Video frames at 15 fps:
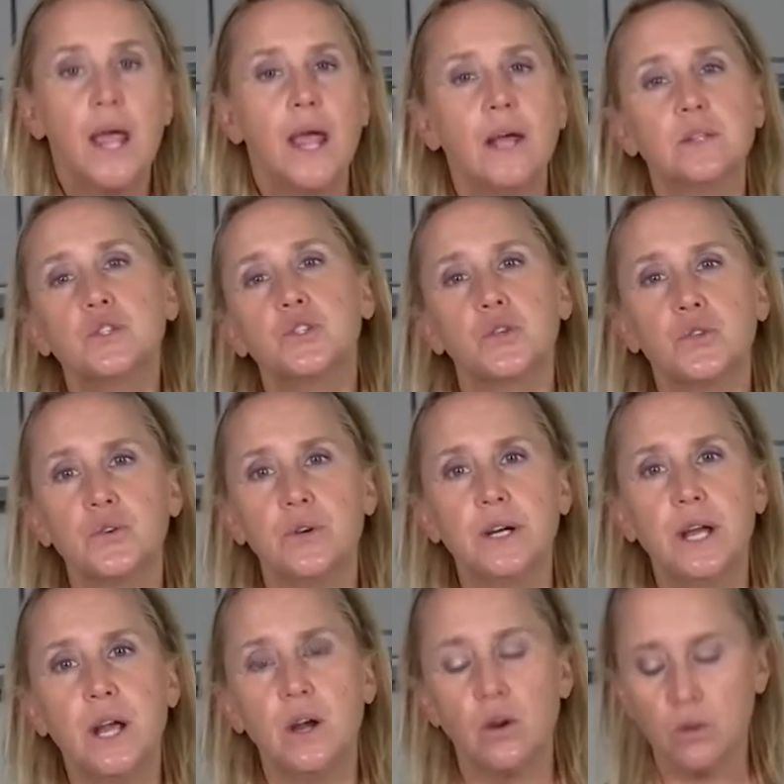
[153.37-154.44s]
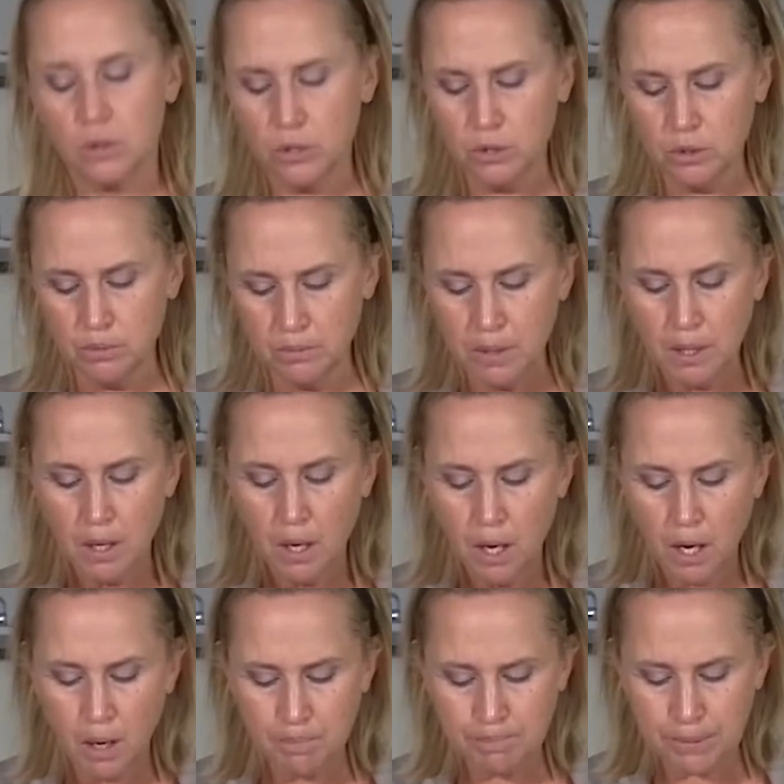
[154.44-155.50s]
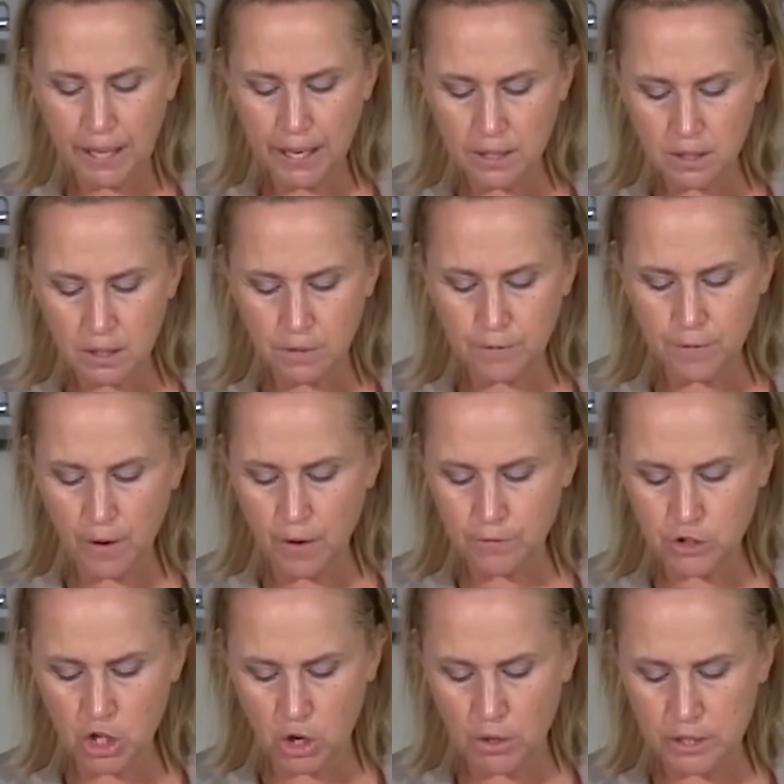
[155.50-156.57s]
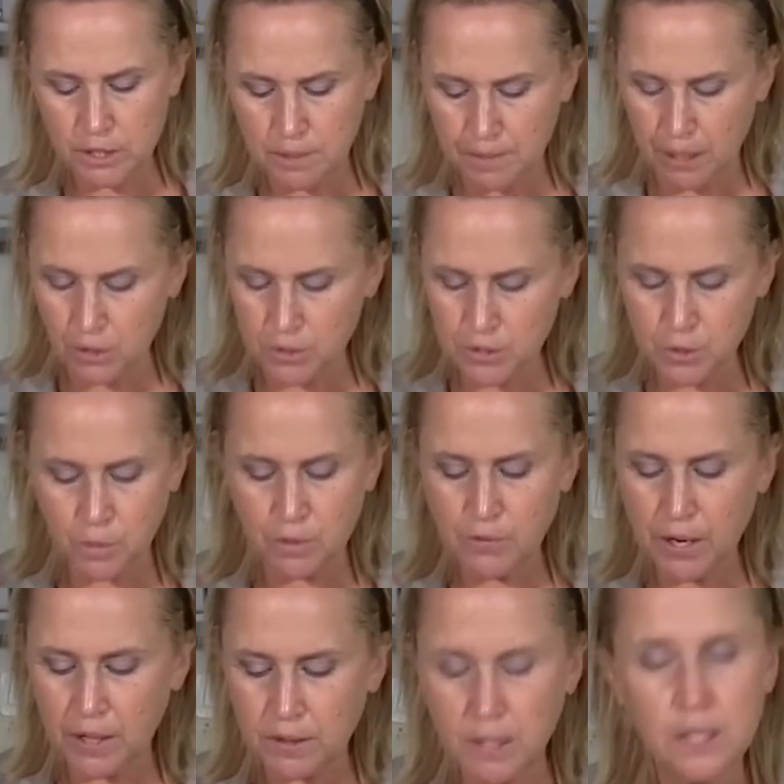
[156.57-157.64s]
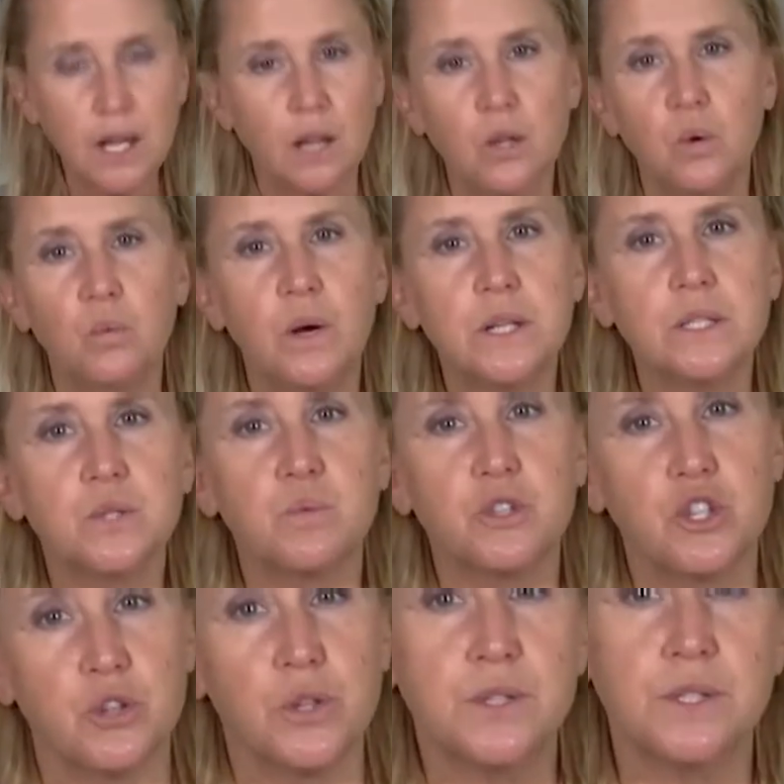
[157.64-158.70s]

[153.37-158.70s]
And so they're an heirloom, a blend of, of cherry tomatoes. So we've got the yellow ones, which are the